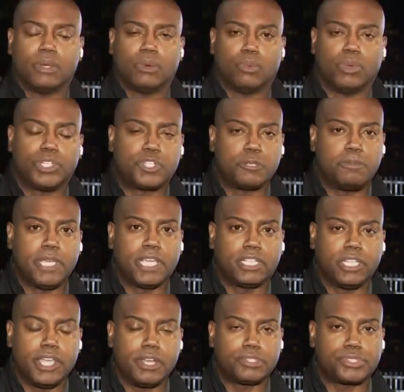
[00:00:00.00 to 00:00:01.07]
We should be
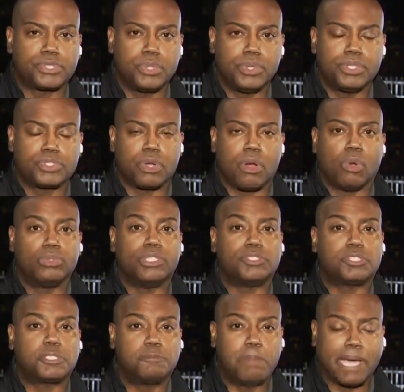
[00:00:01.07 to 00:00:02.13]
clear, students are only
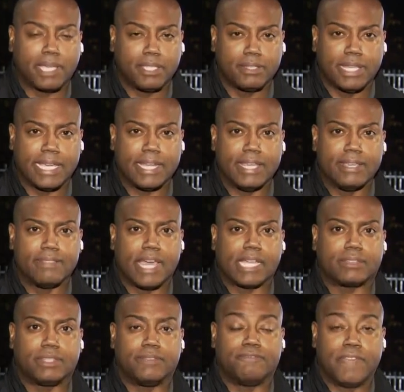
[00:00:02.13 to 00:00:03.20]
speculating
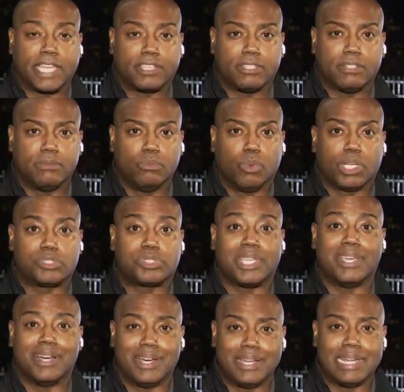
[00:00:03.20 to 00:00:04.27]
that the victim was the
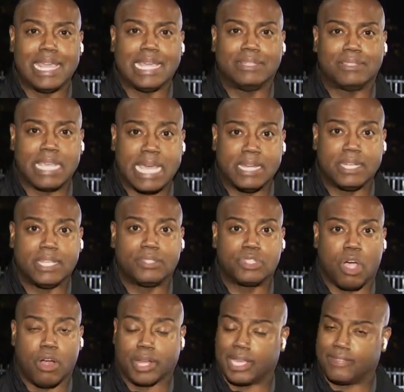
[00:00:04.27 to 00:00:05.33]
unintended
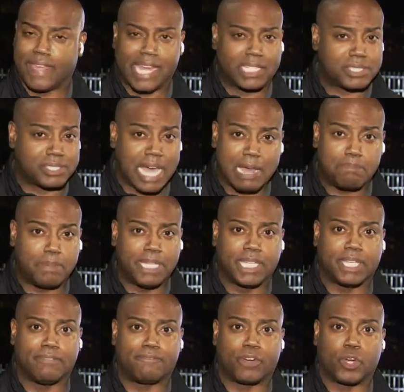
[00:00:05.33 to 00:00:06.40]
target. That has not been
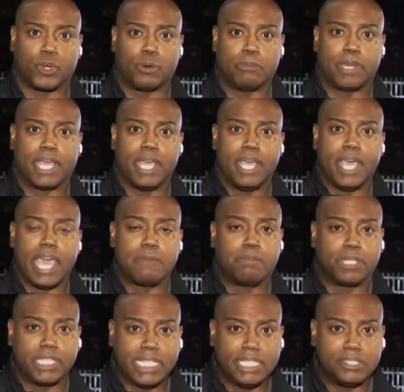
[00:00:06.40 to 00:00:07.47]
confirmed, and
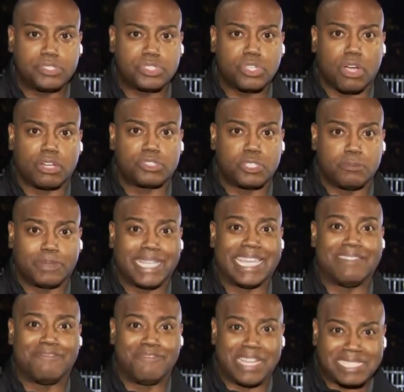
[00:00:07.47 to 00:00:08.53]
police are simply
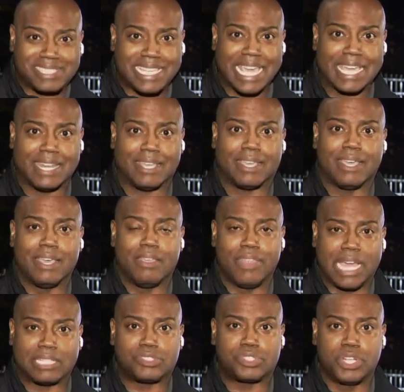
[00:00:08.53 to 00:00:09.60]
investigating
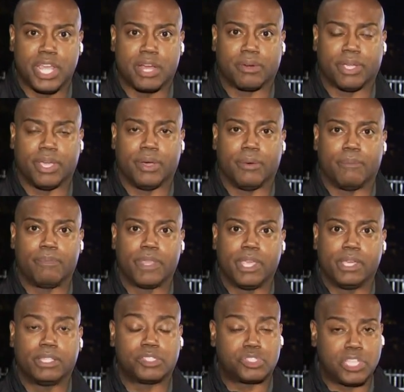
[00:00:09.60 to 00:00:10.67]
that scenario.
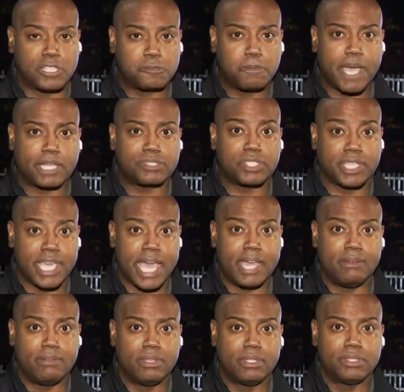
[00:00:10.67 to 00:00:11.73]
The suspects,
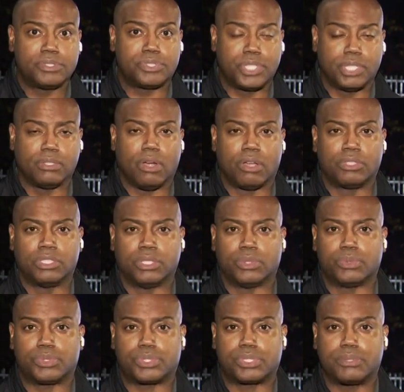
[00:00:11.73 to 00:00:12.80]
again, still on the
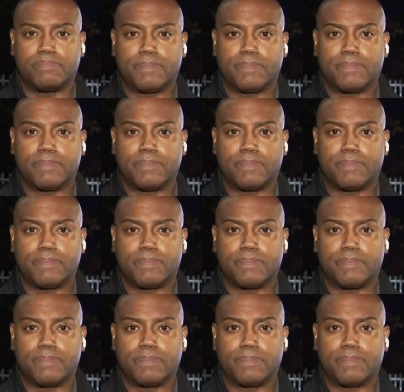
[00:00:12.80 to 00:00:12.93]
loose.